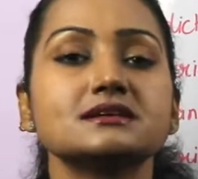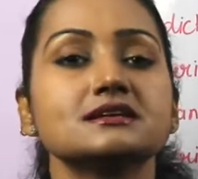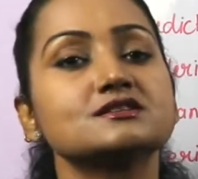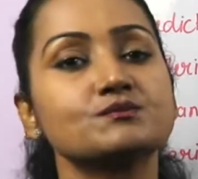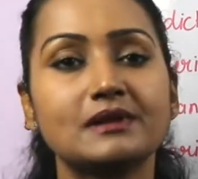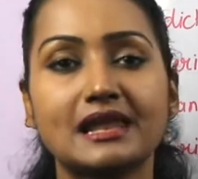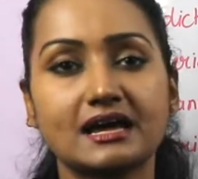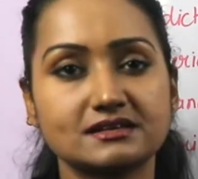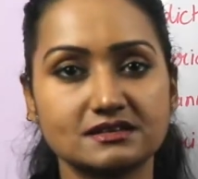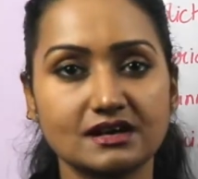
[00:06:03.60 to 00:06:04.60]
is
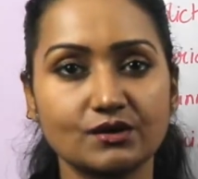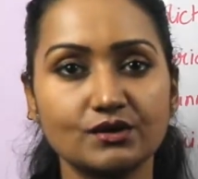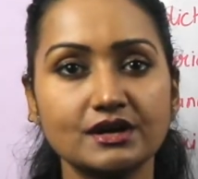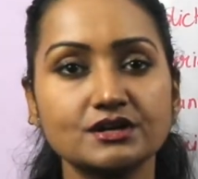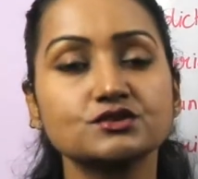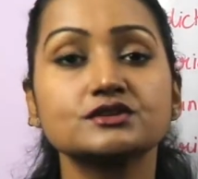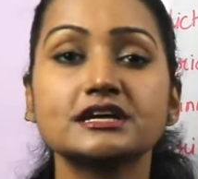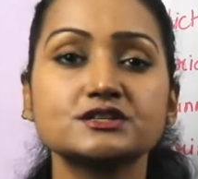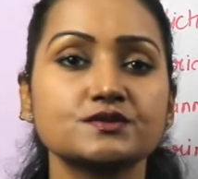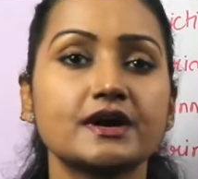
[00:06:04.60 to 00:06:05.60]
planned now. So
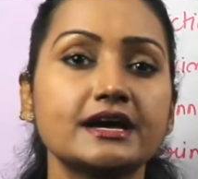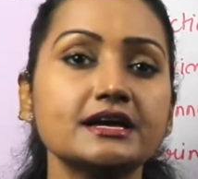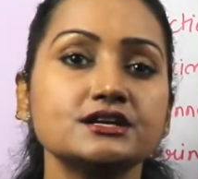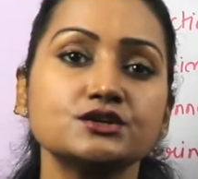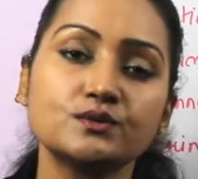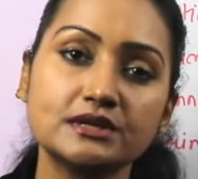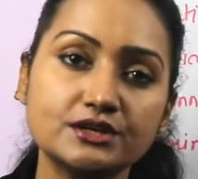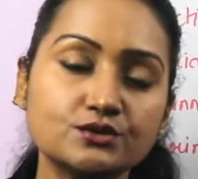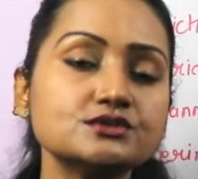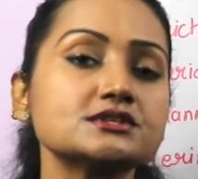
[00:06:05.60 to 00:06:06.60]
that's why you will
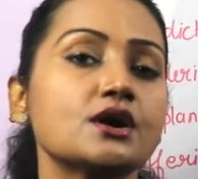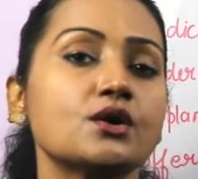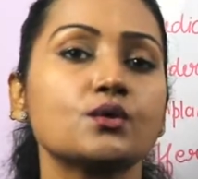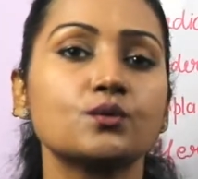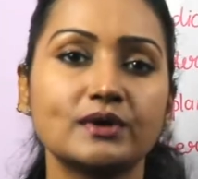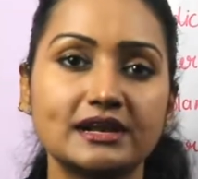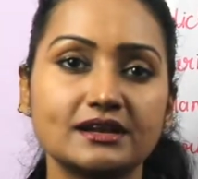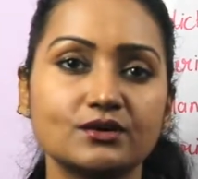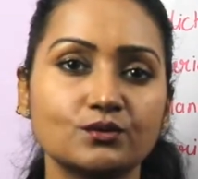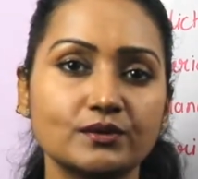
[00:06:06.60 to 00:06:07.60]
use will
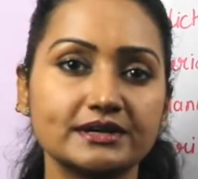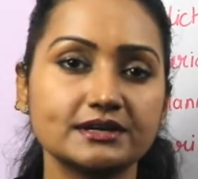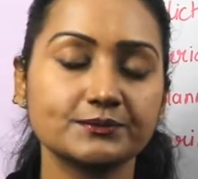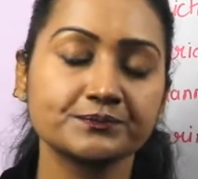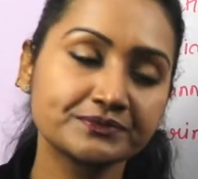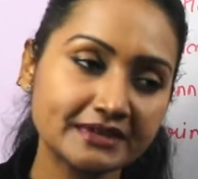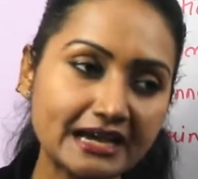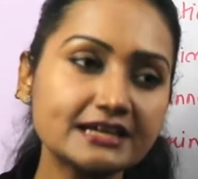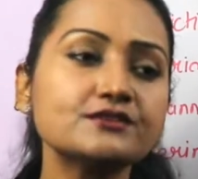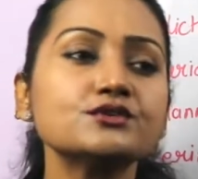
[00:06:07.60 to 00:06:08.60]
over here.
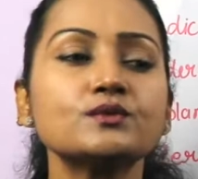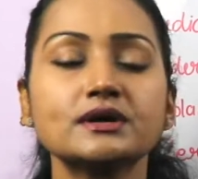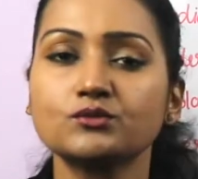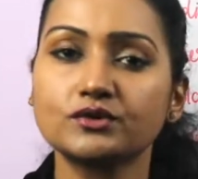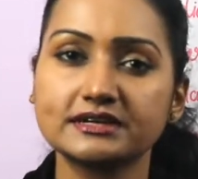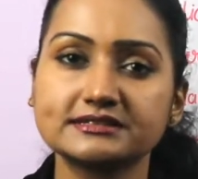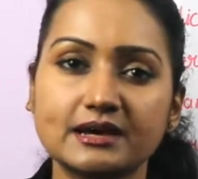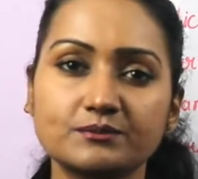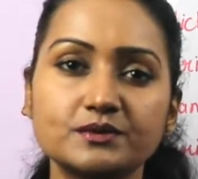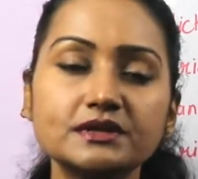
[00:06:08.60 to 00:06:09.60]
I give you one more
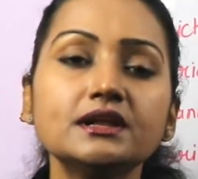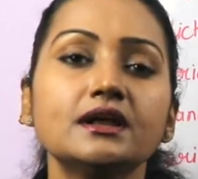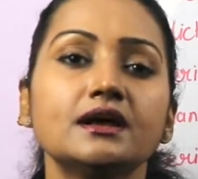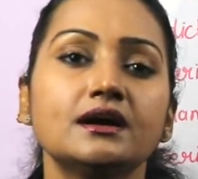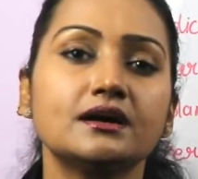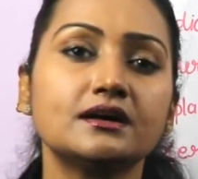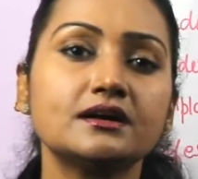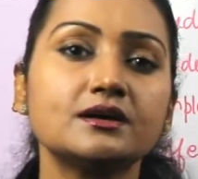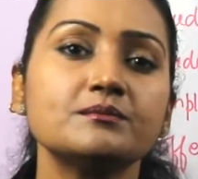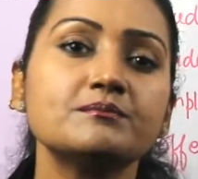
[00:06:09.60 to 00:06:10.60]
example.
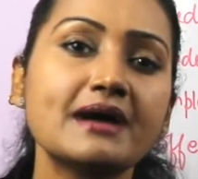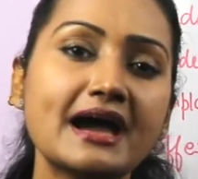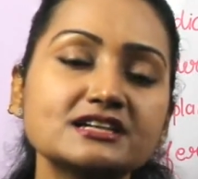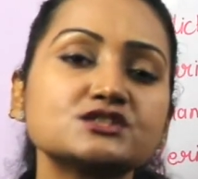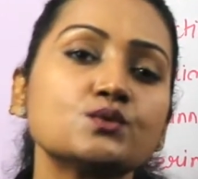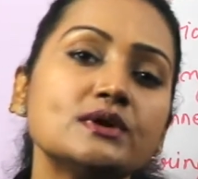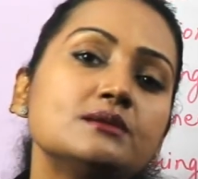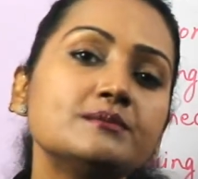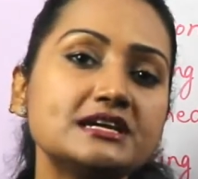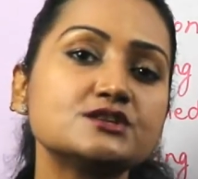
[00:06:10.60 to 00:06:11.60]
Max
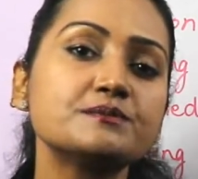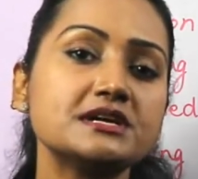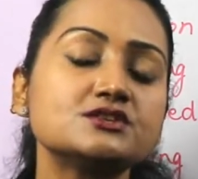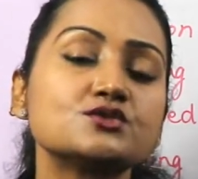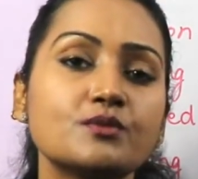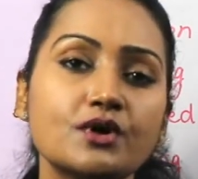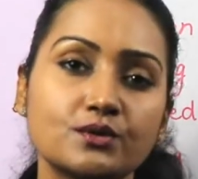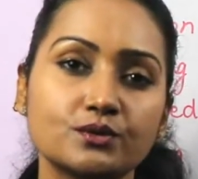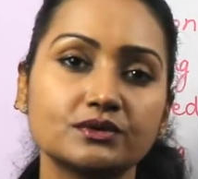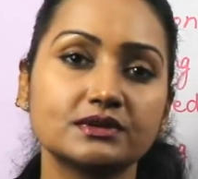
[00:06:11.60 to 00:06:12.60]
will meet me
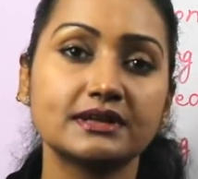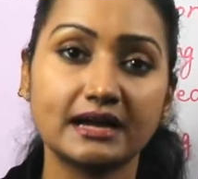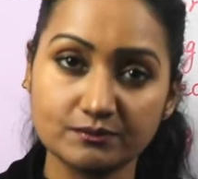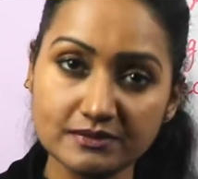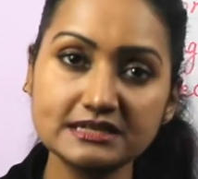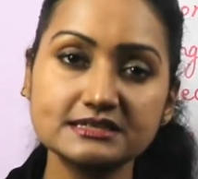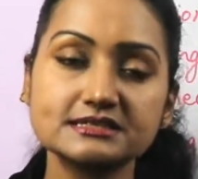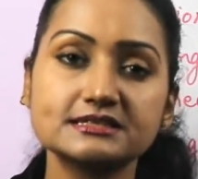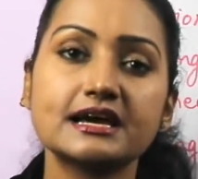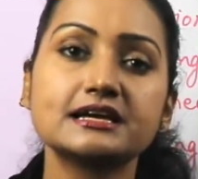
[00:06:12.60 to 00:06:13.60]
tomorrow. That
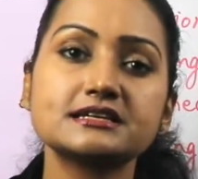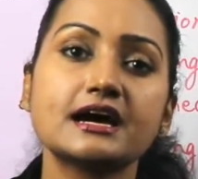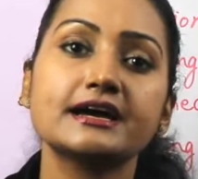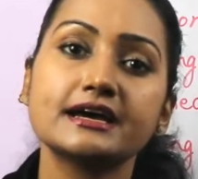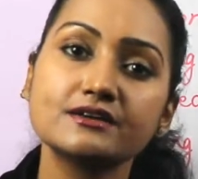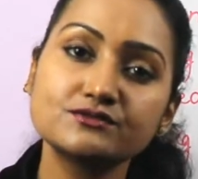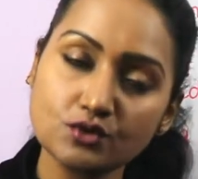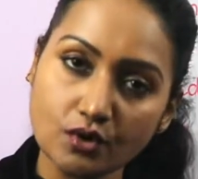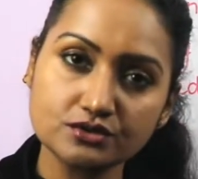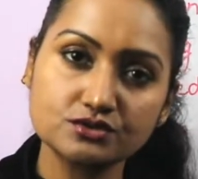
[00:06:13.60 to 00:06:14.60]
means that I have
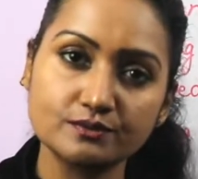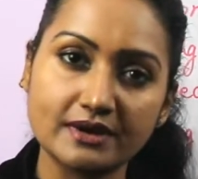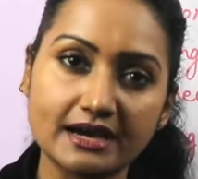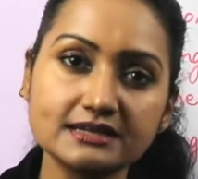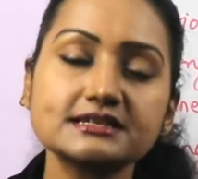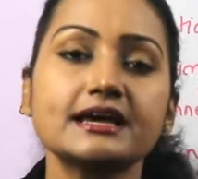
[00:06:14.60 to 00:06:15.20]
talked to Max